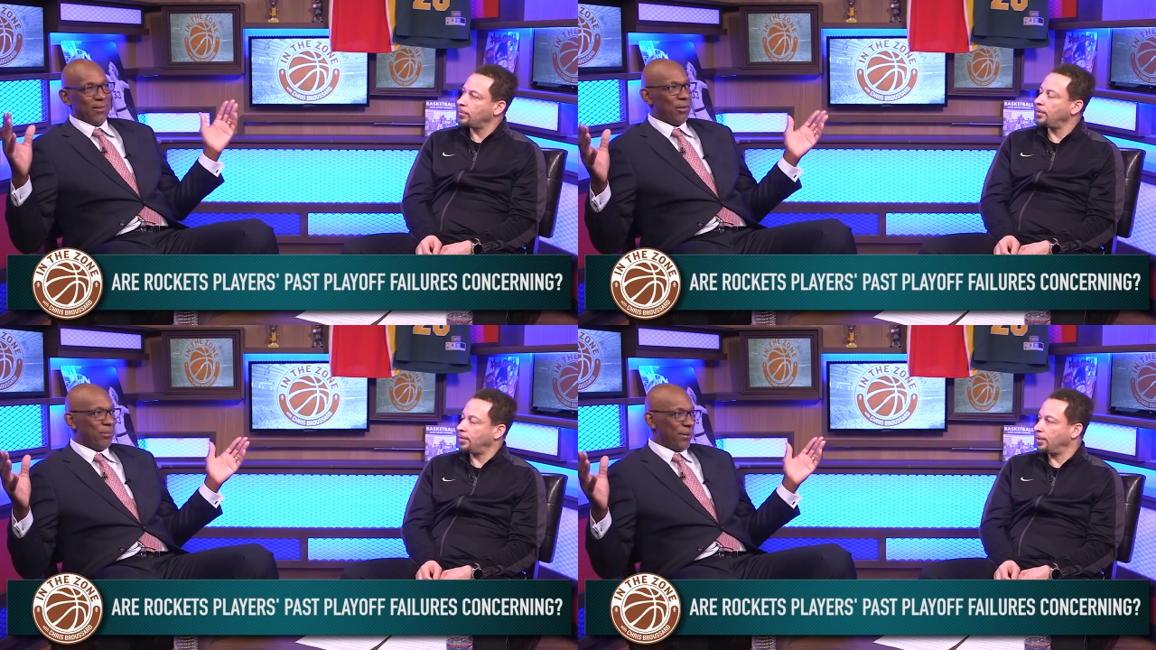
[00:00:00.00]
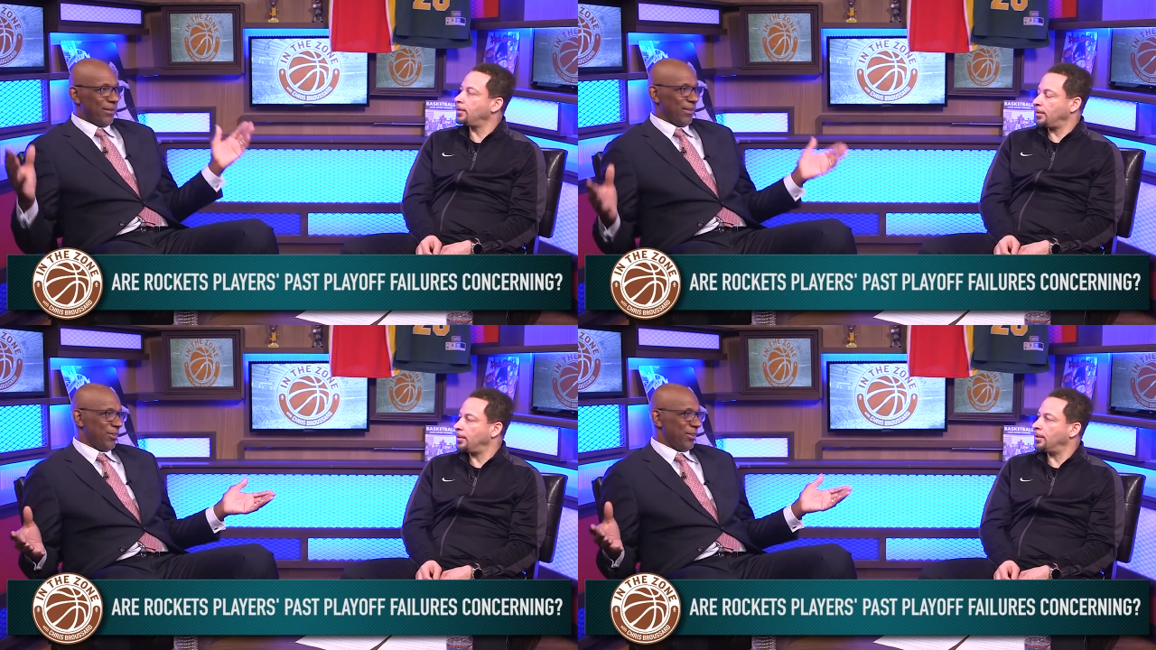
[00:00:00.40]
Speaker 1: MVP
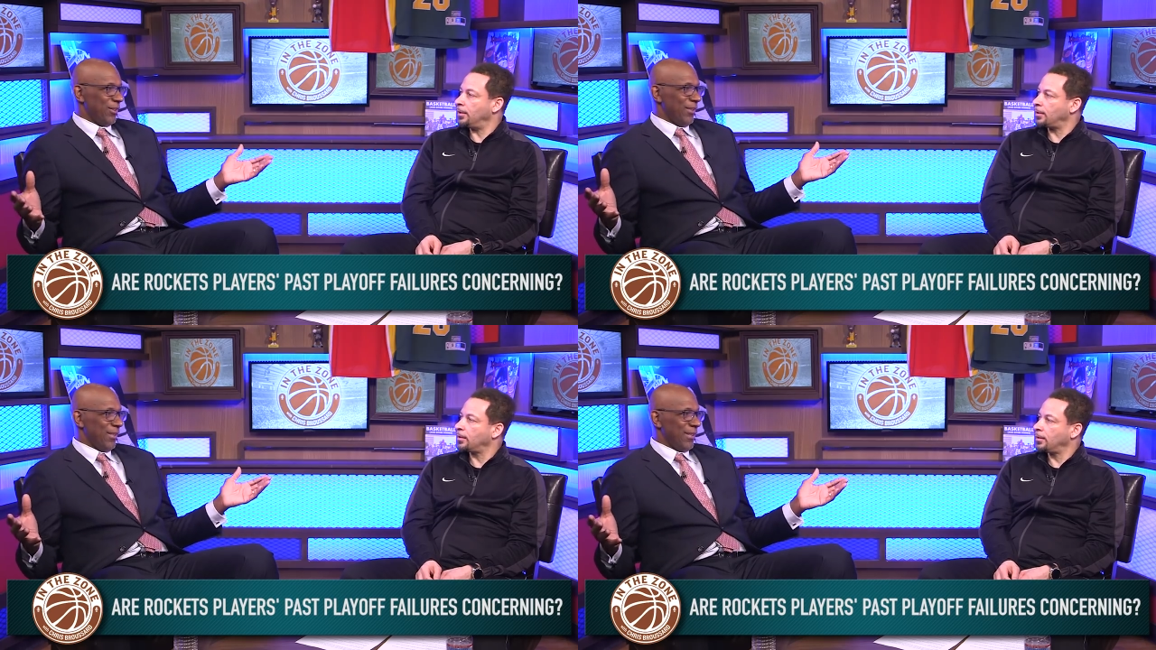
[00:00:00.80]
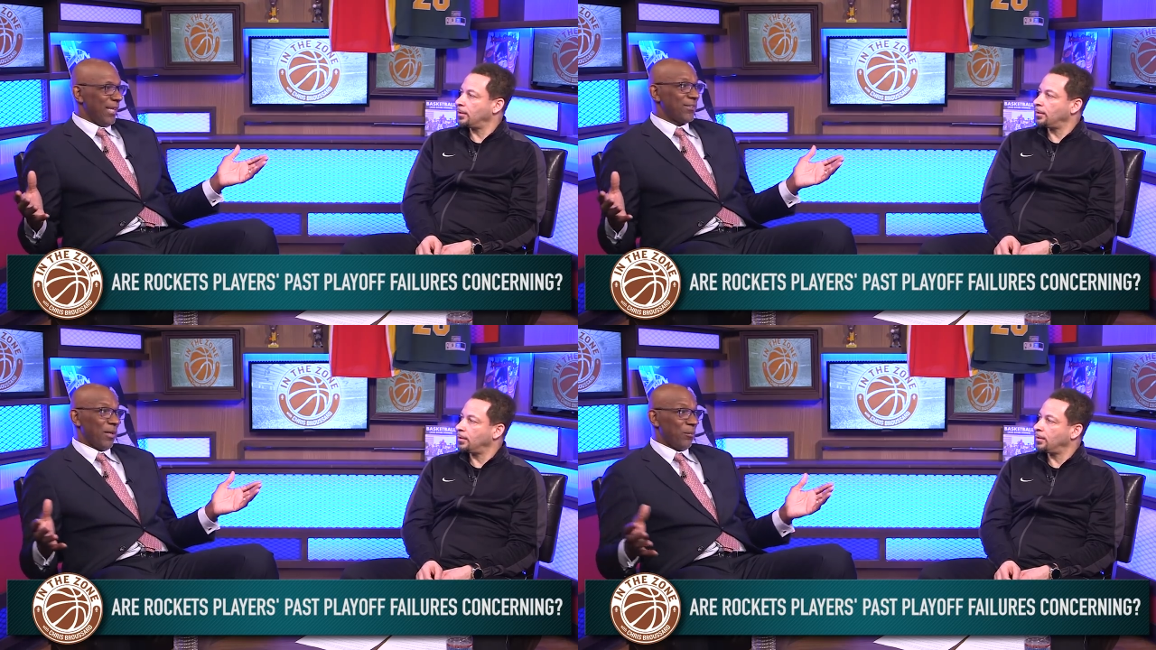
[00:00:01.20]
this year. Yeah.
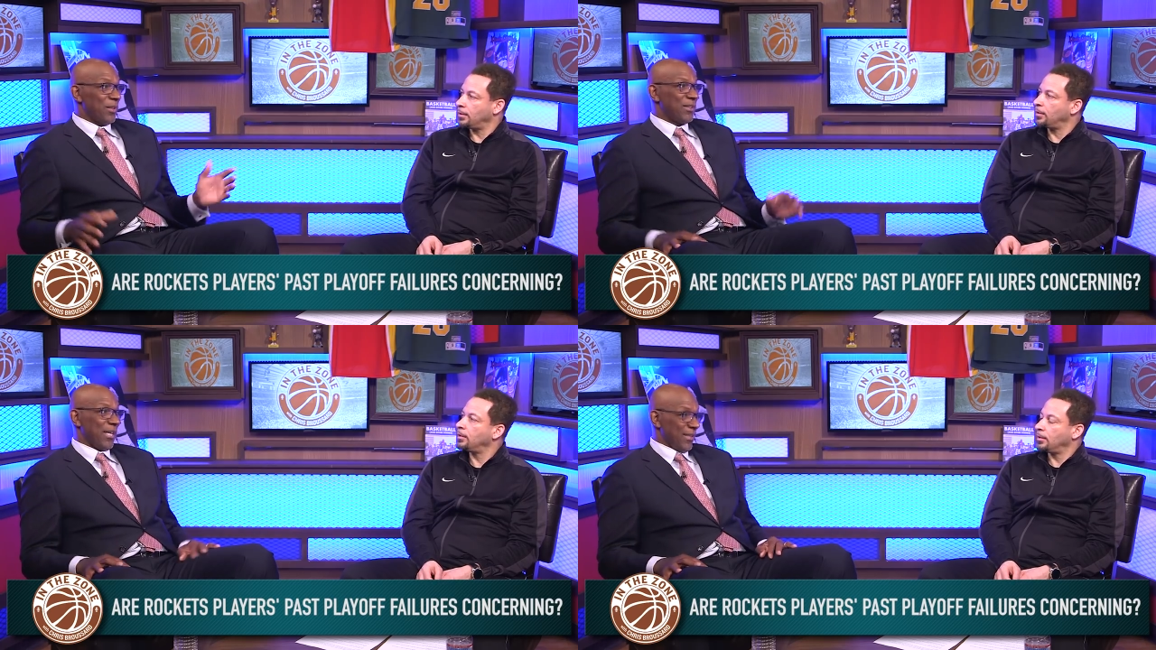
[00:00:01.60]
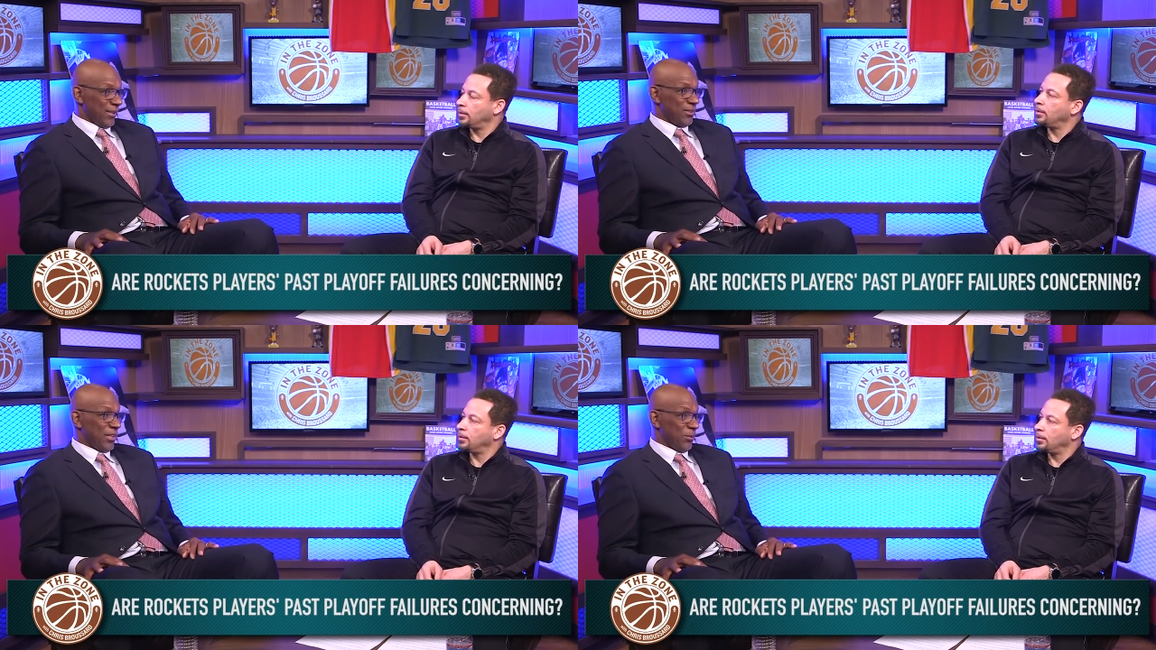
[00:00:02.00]
That's how much I
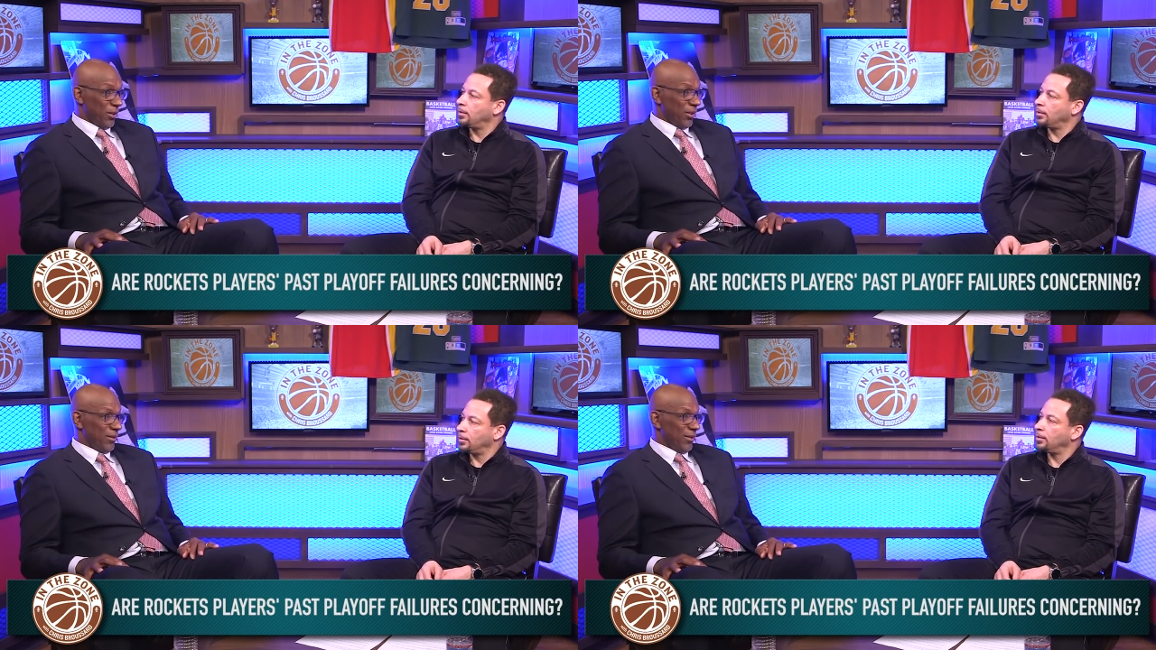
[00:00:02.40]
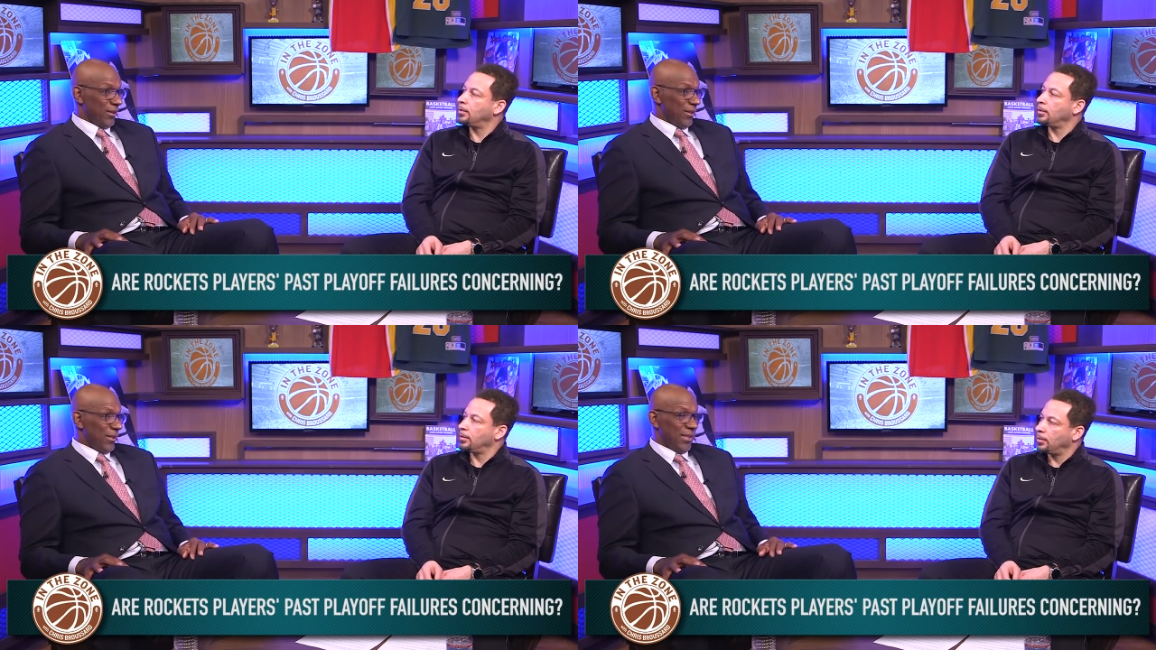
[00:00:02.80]
think of James Harden.
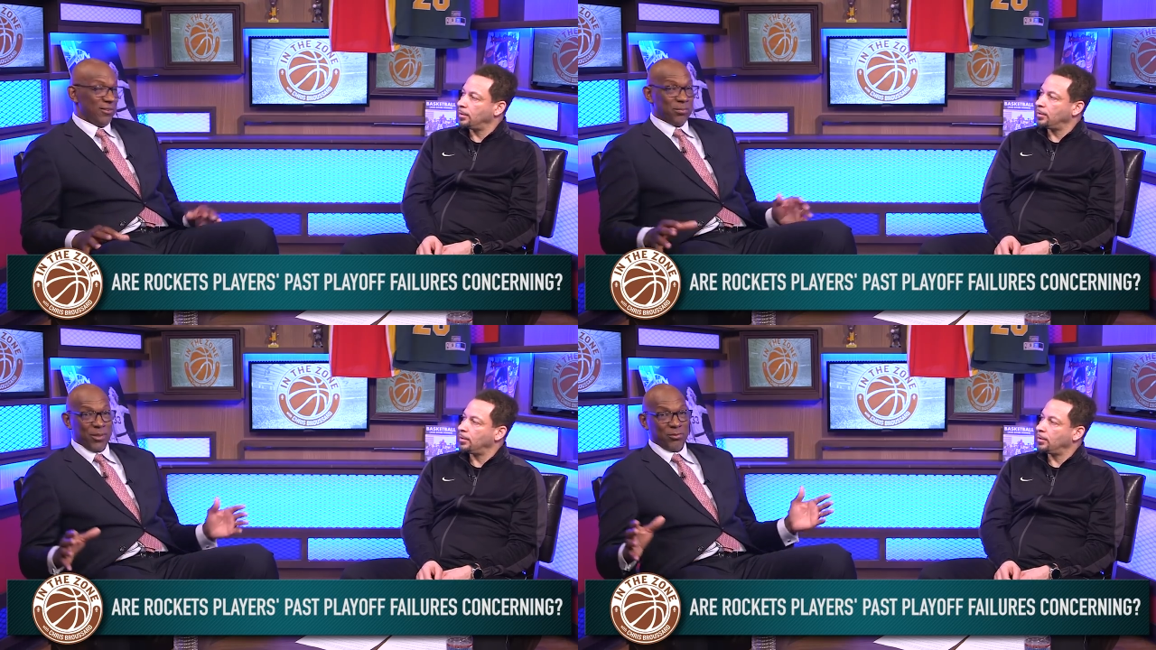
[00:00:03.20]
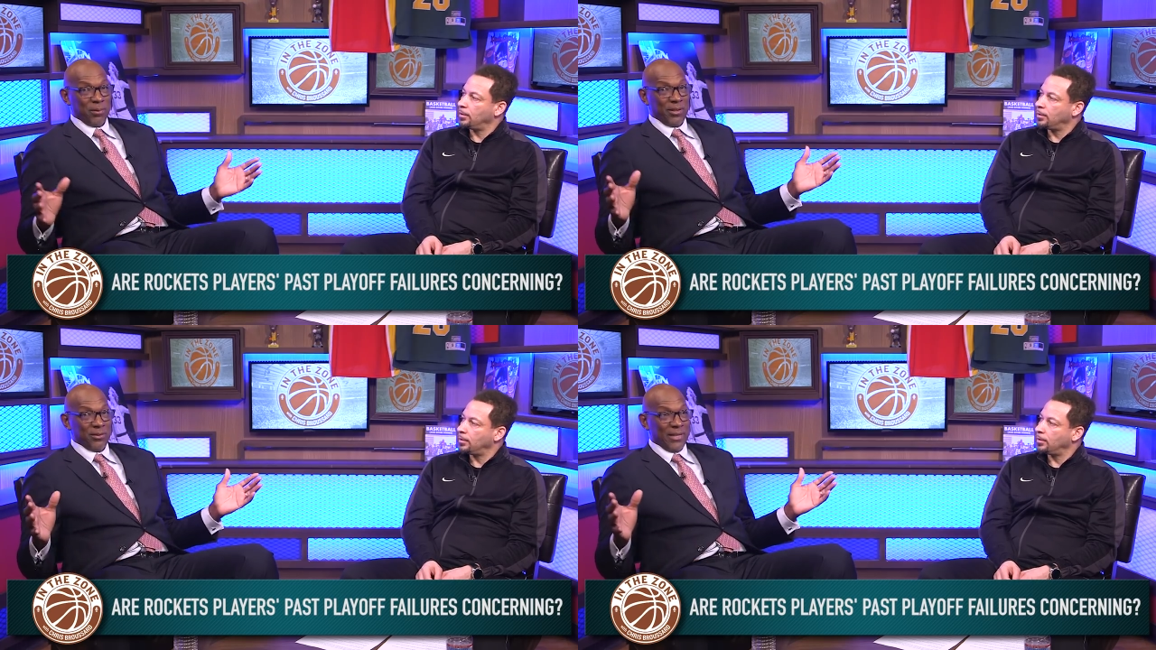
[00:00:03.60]
He's the best
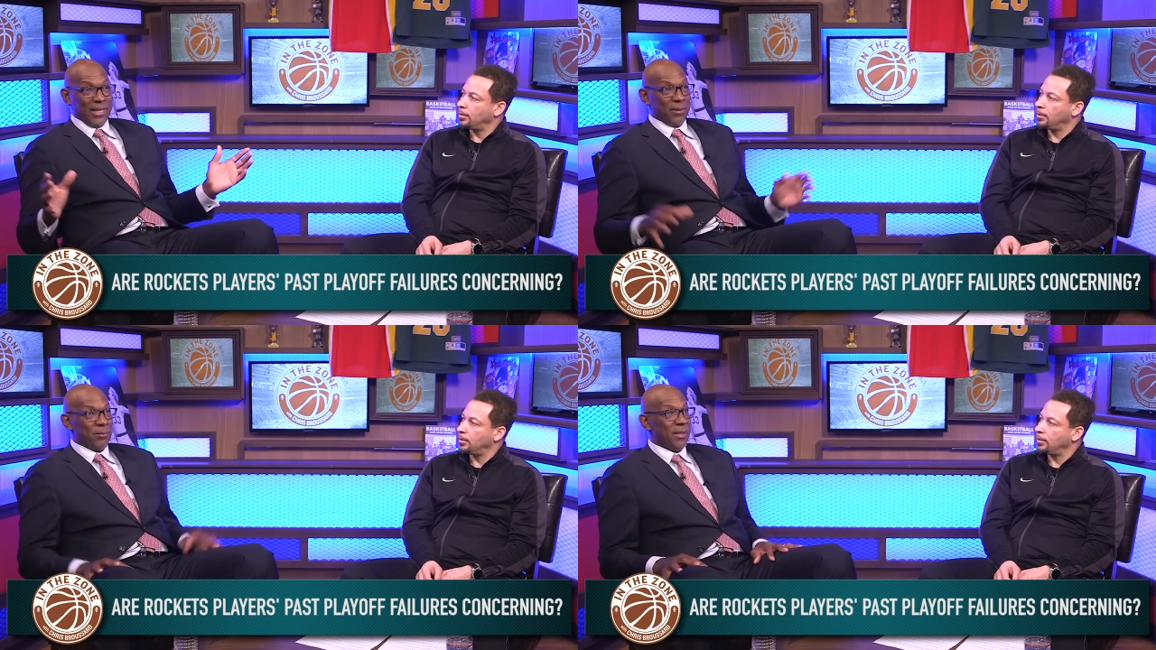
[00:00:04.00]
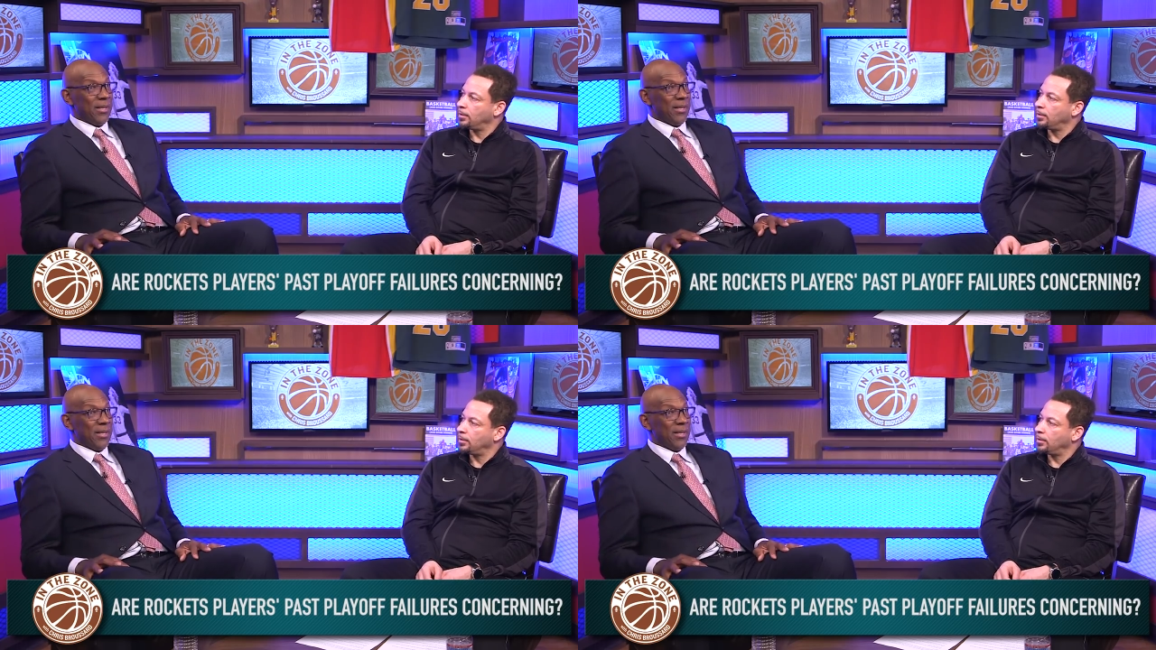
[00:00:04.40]
player in the game